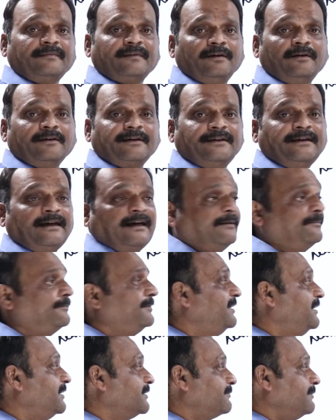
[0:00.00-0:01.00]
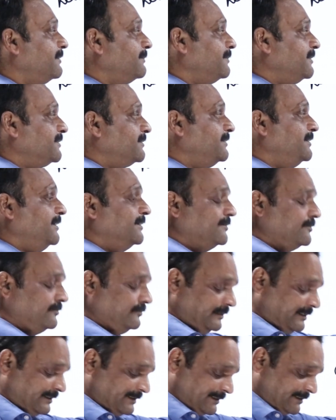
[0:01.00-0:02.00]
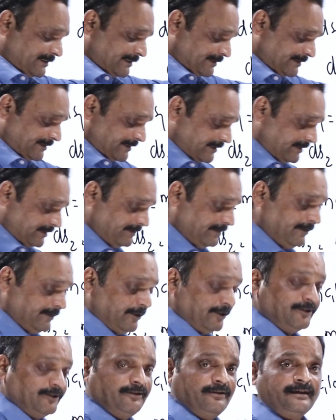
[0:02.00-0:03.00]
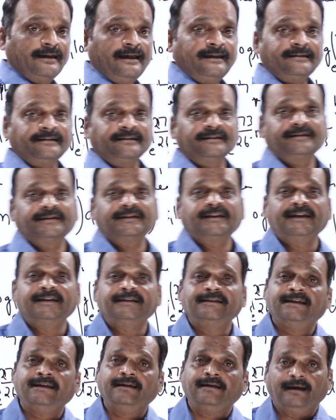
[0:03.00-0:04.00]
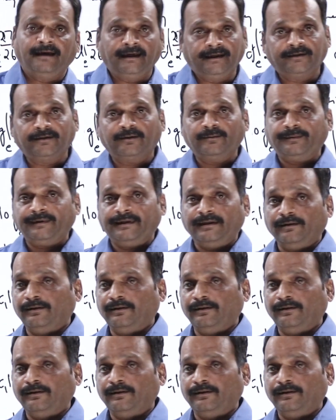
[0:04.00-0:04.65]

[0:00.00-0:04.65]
Okay, you add up ds1 plus ds2, etc., etc. You will get the change in entropy.